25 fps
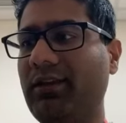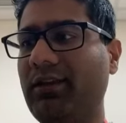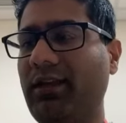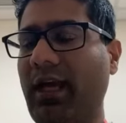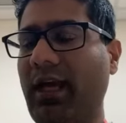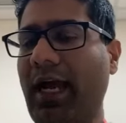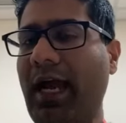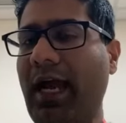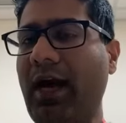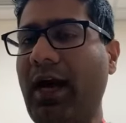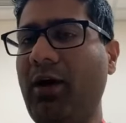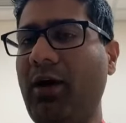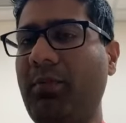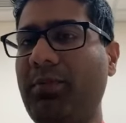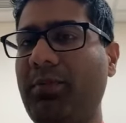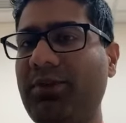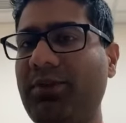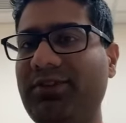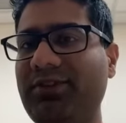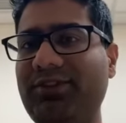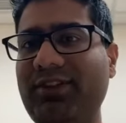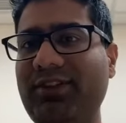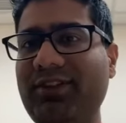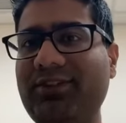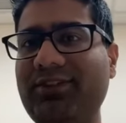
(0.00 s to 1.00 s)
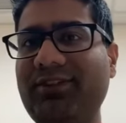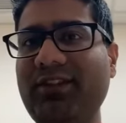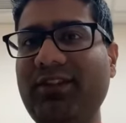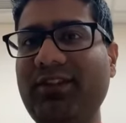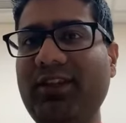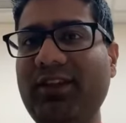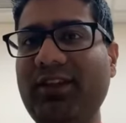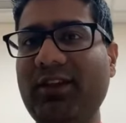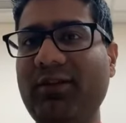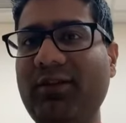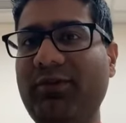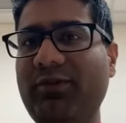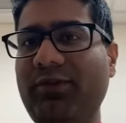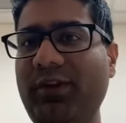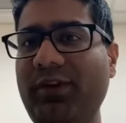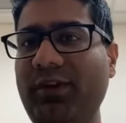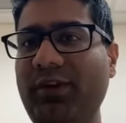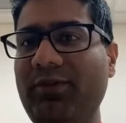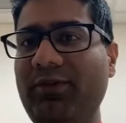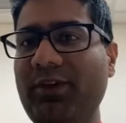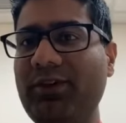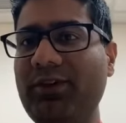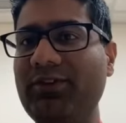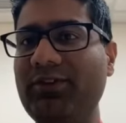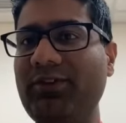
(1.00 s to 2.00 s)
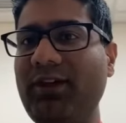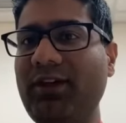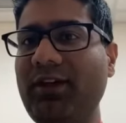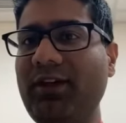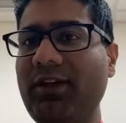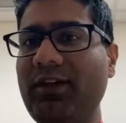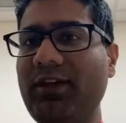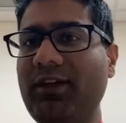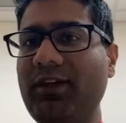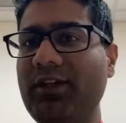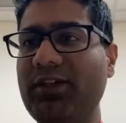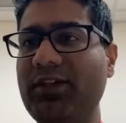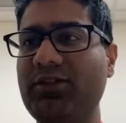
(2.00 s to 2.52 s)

how persistent their fevers are